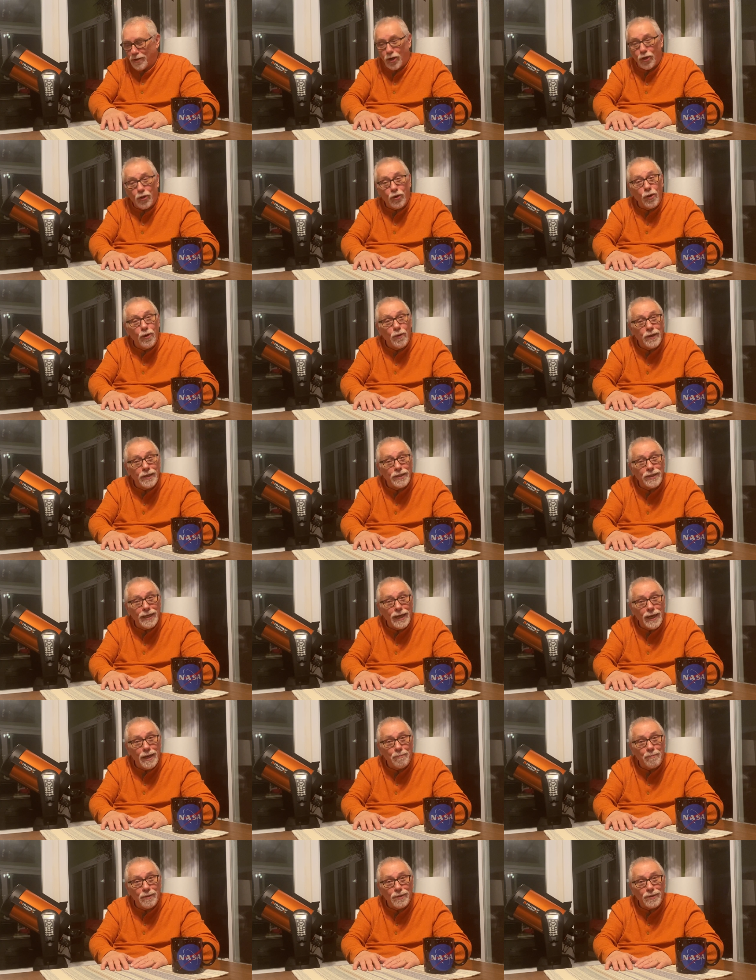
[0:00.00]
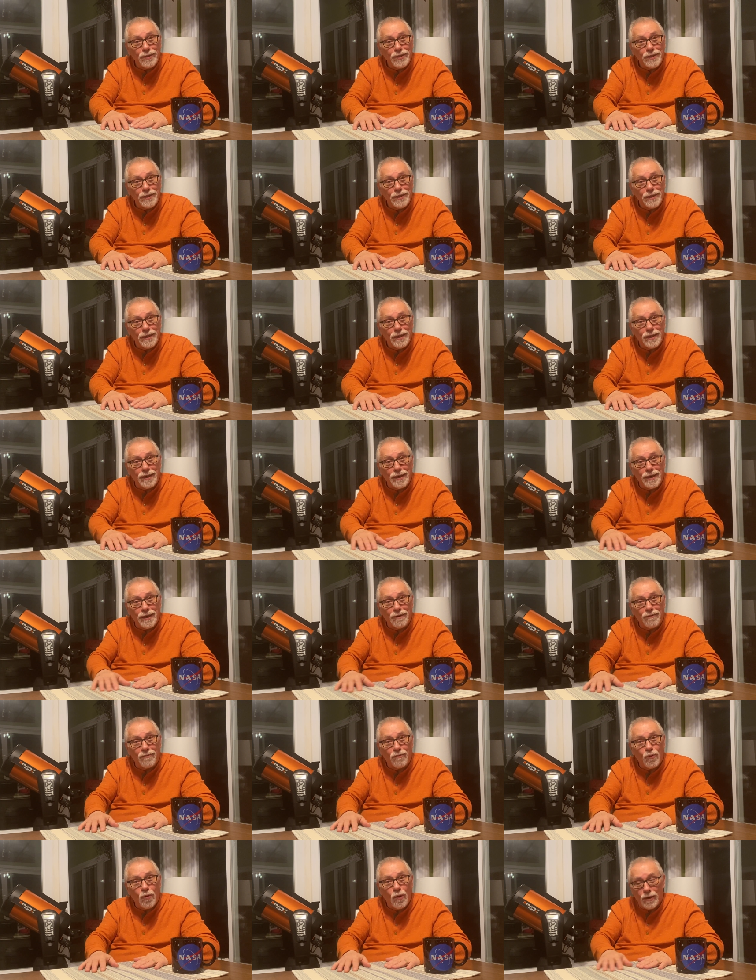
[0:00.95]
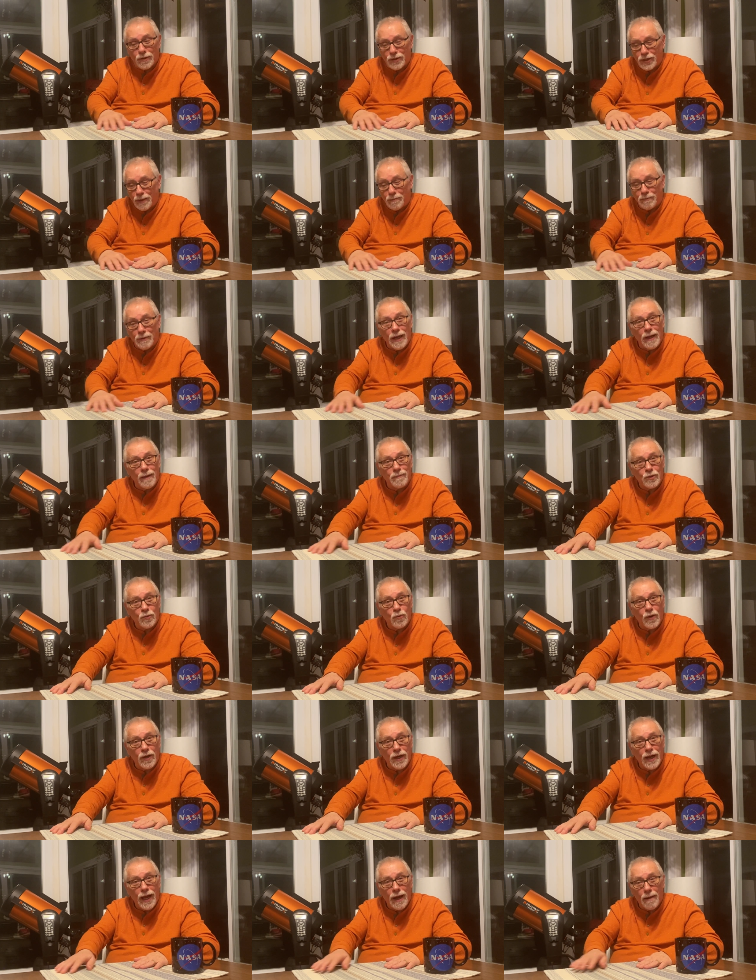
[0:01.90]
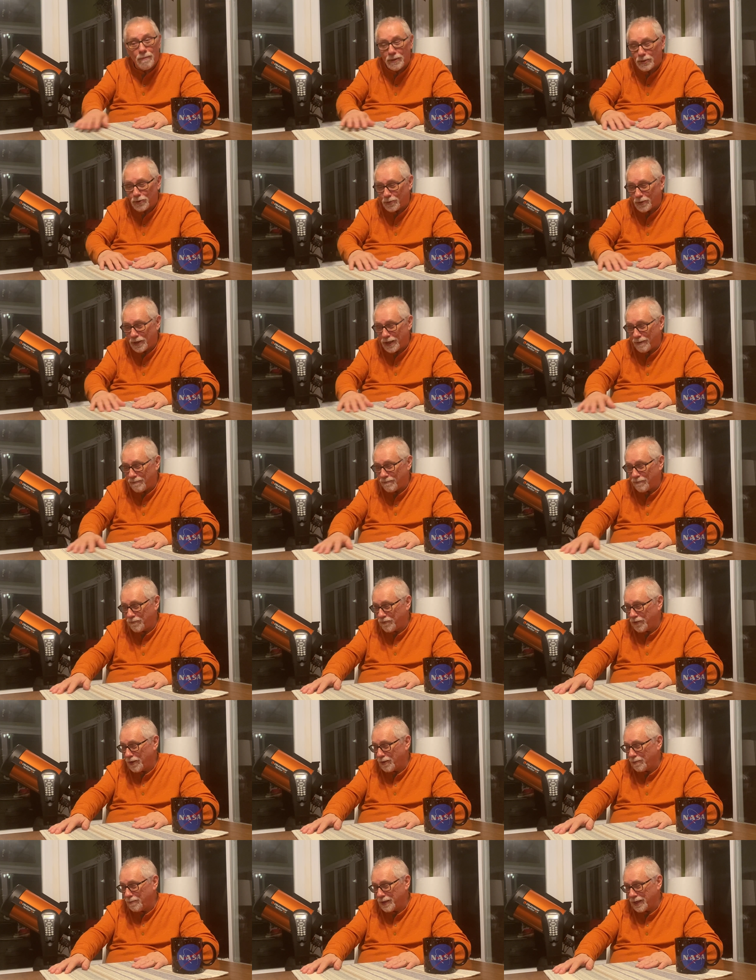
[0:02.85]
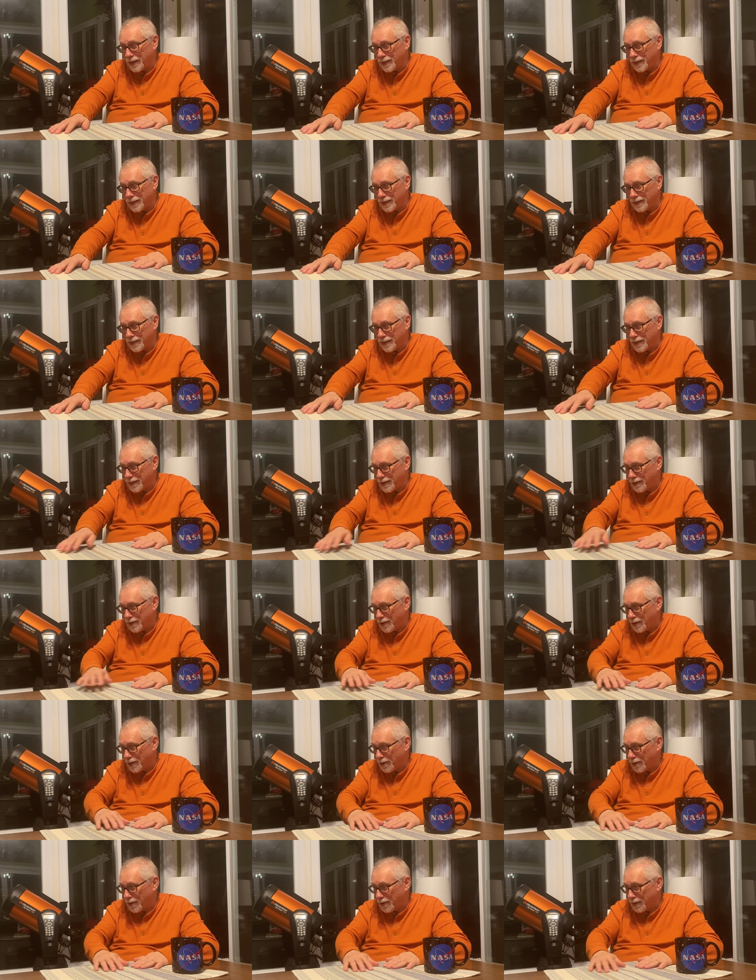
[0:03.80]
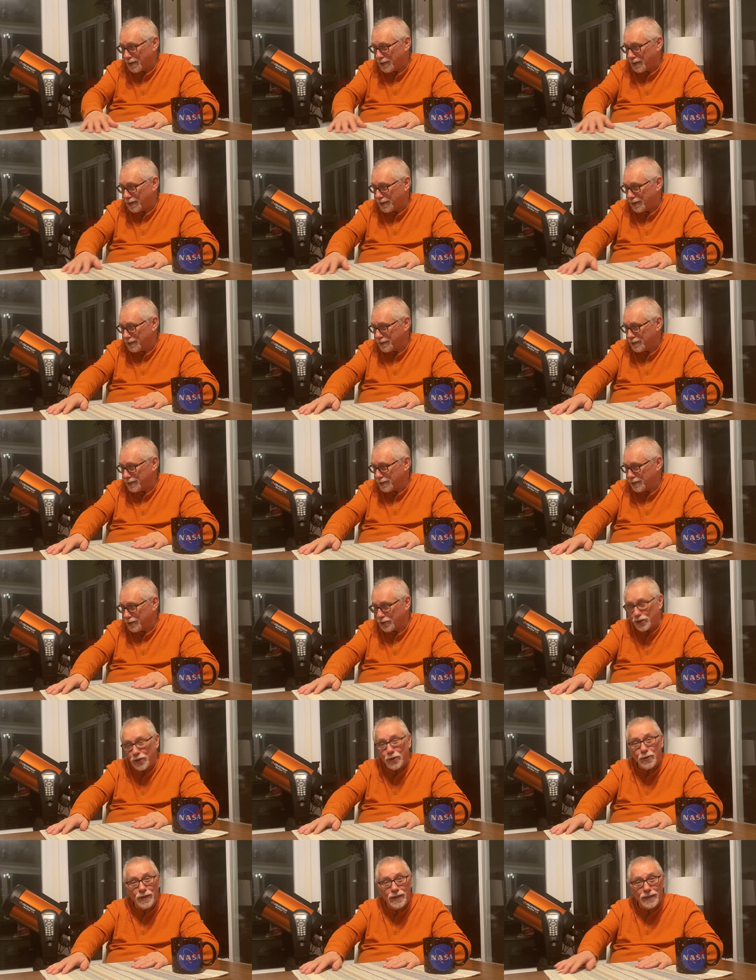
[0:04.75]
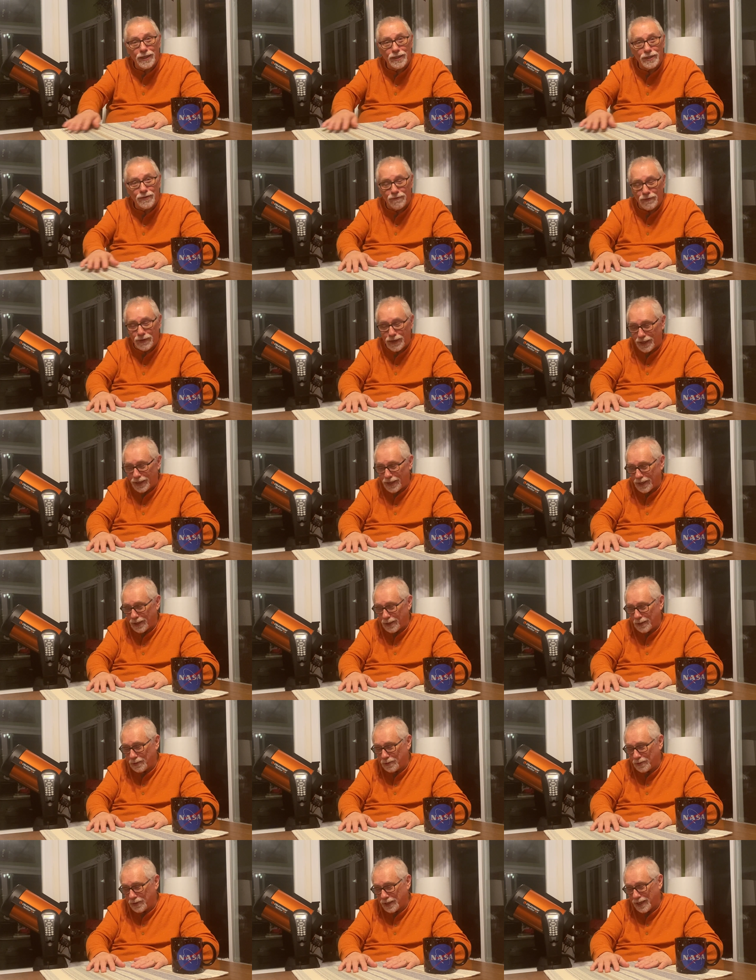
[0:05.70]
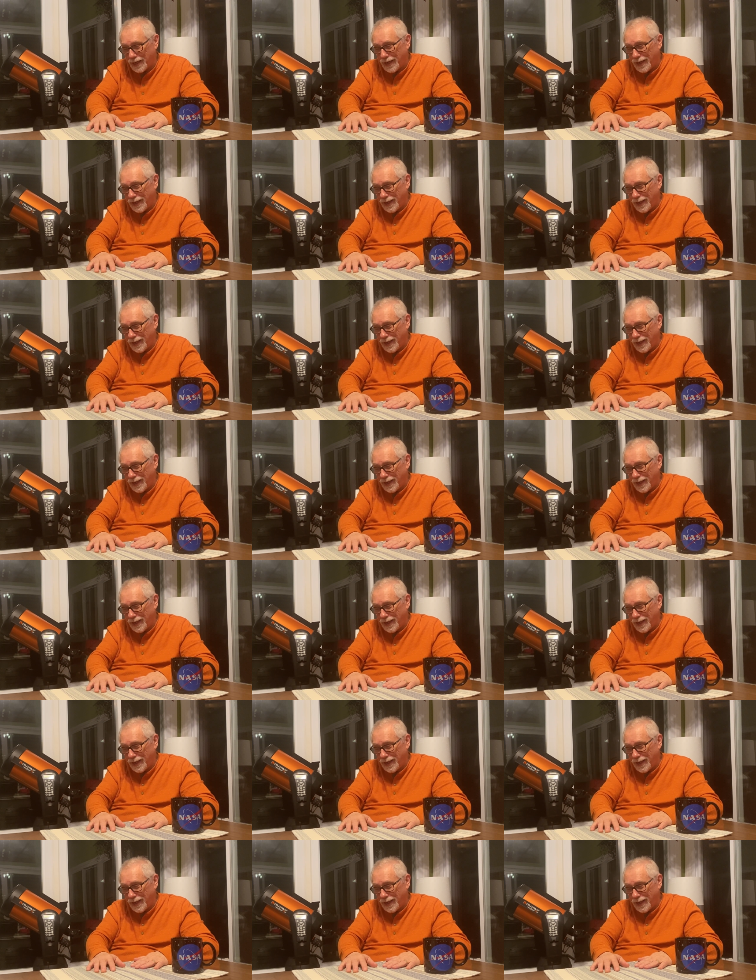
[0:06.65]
true examples of sometimes what happens when I'm filming or shooting these videos.